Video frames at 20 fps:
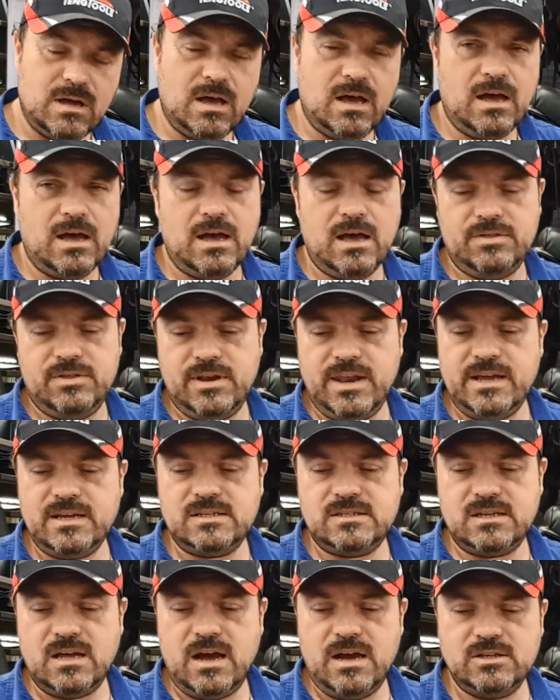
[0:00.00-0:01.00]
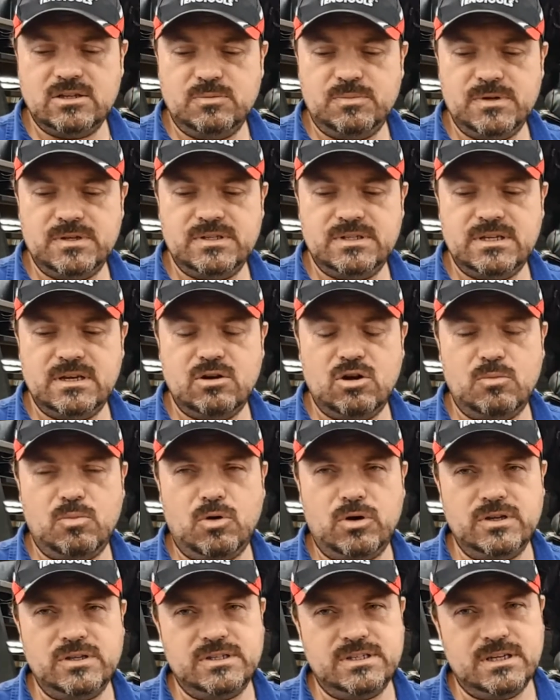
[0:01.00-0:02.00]
the next size up is
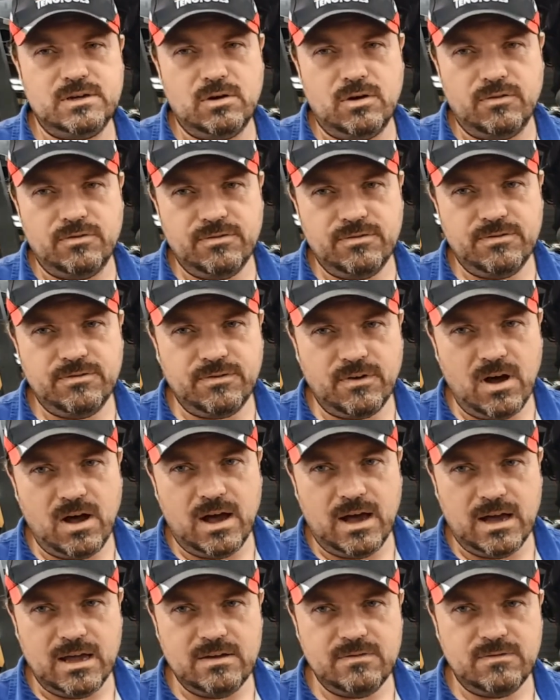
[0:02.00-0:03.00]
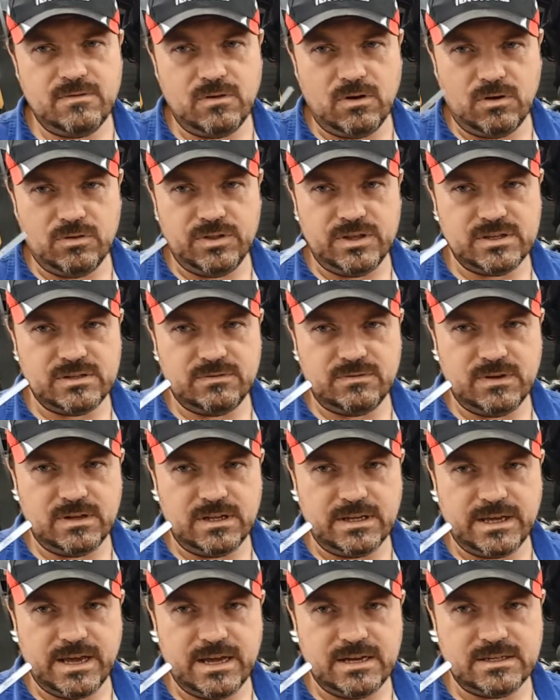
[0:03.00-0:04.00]
0.05 on this
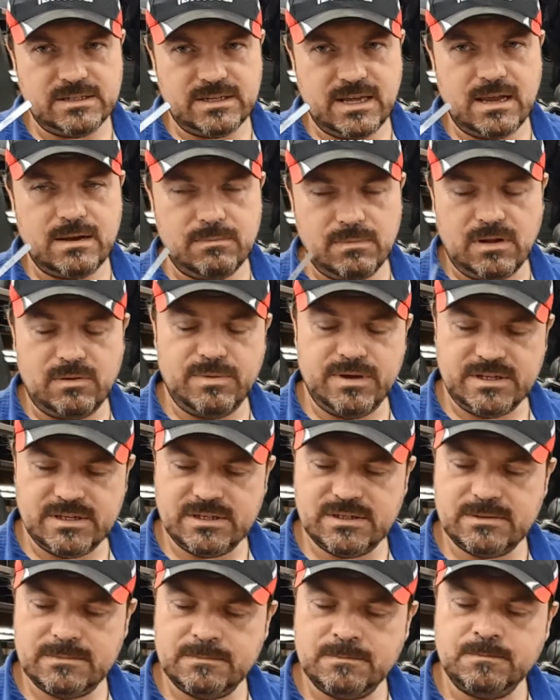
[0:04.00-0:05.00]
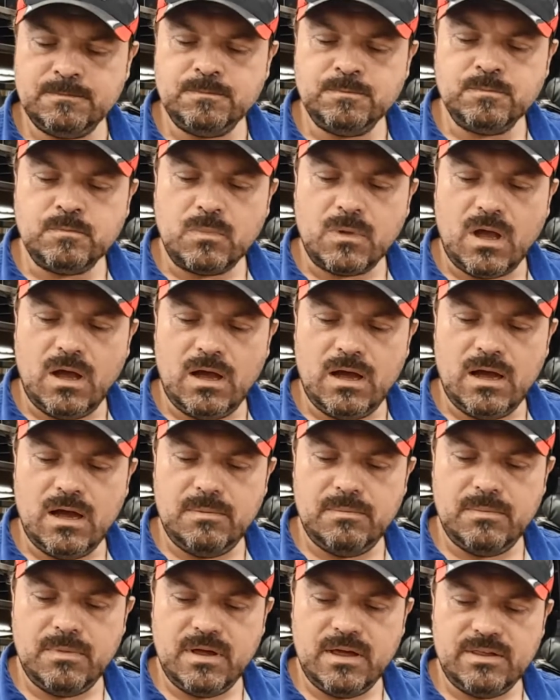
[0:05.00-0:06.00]
feeler gauge set, millimeters.
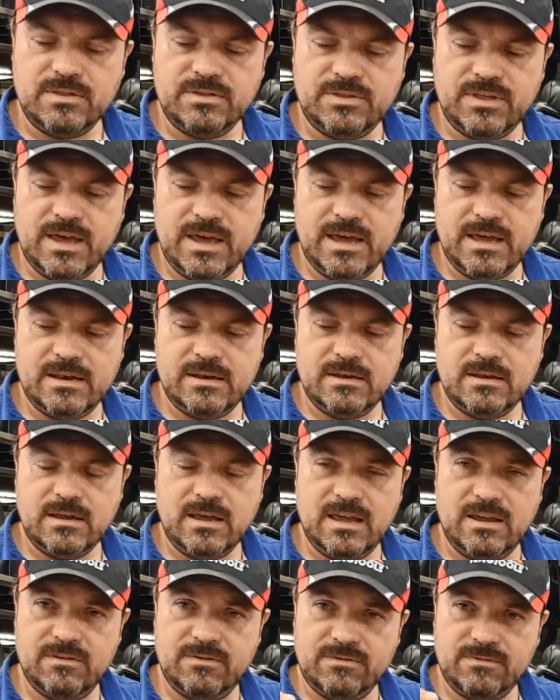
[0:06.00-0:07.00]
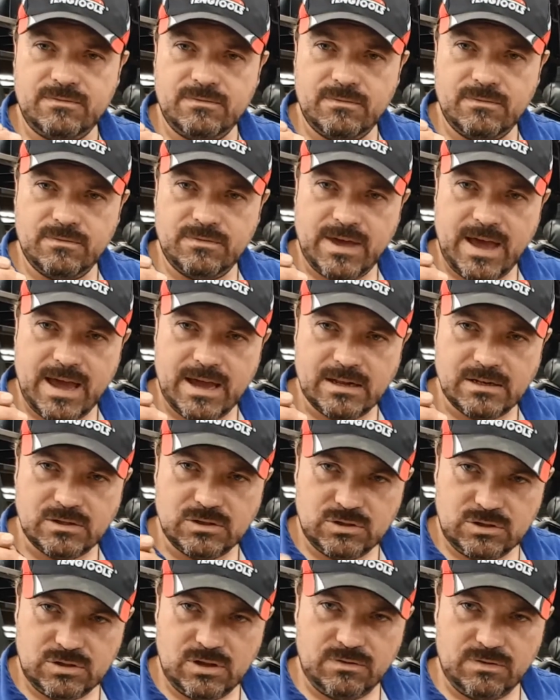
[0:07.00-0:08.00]
Then if
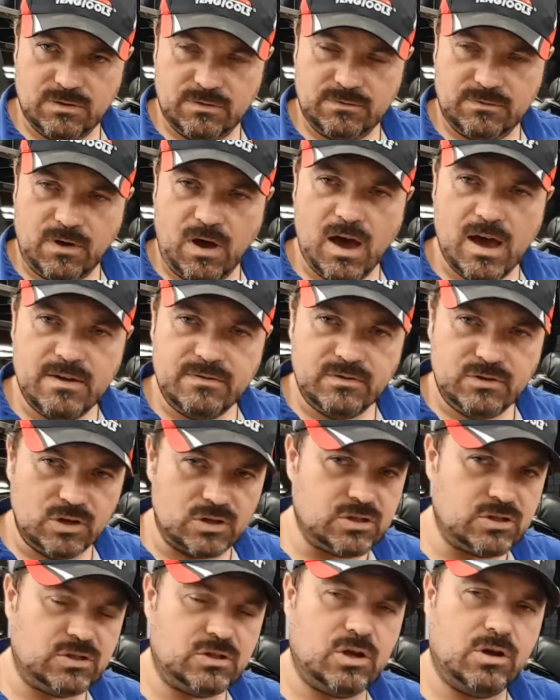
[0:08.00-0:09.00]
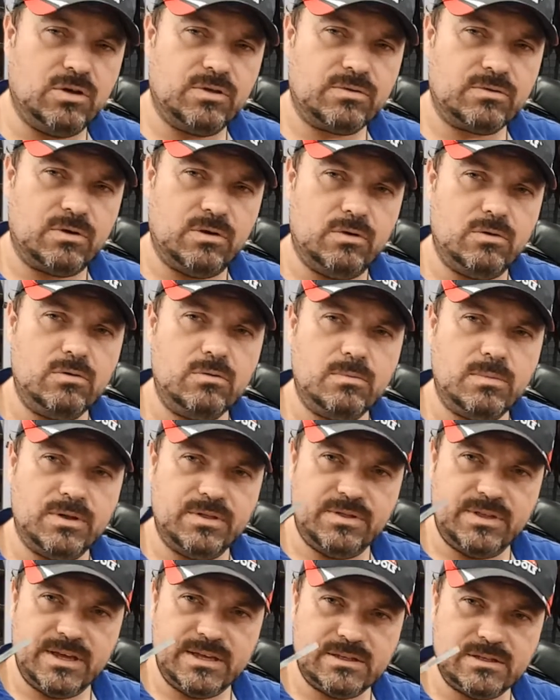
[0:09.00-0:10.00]
the 5 doesn't go through,
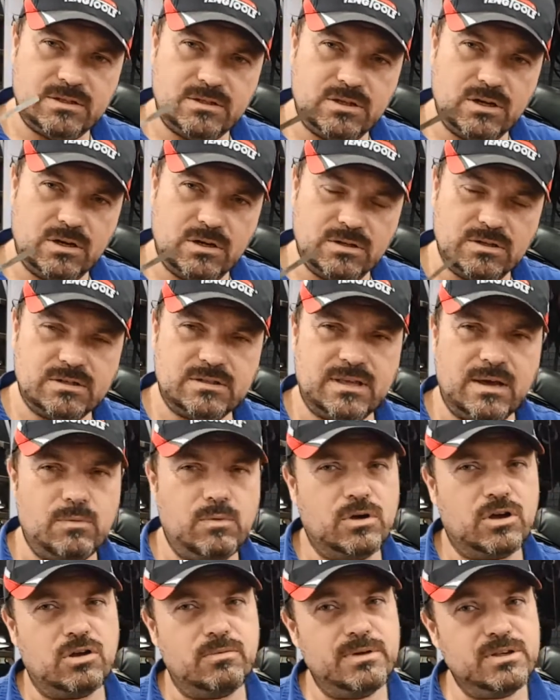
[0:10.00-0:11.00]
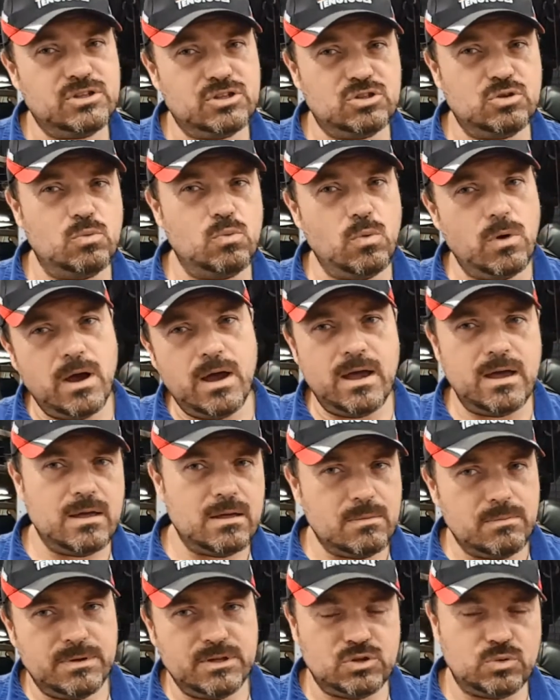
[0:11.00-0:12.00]
but this does, then we're going to be somewhere
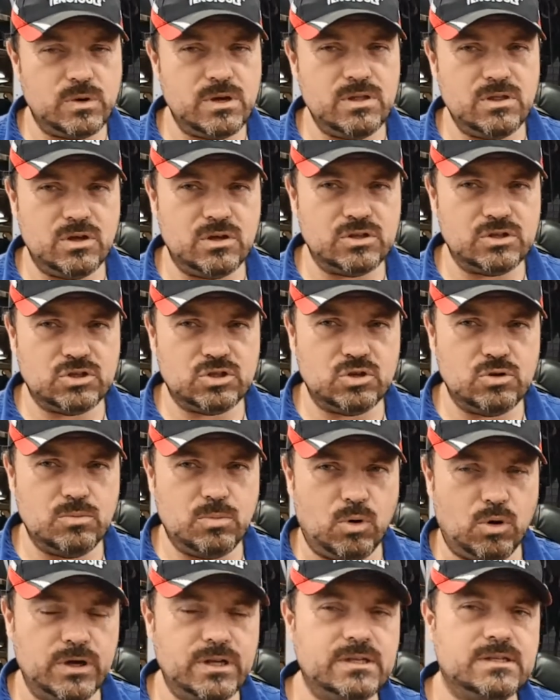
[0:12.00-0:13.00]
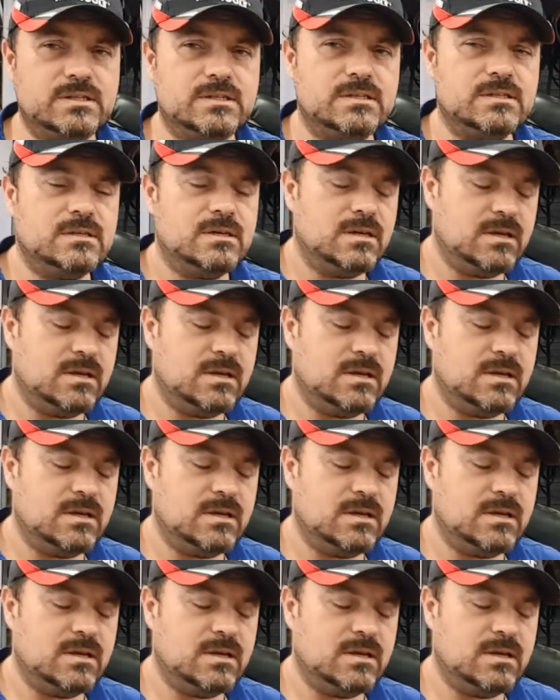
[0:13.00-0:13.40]
between those 2 points.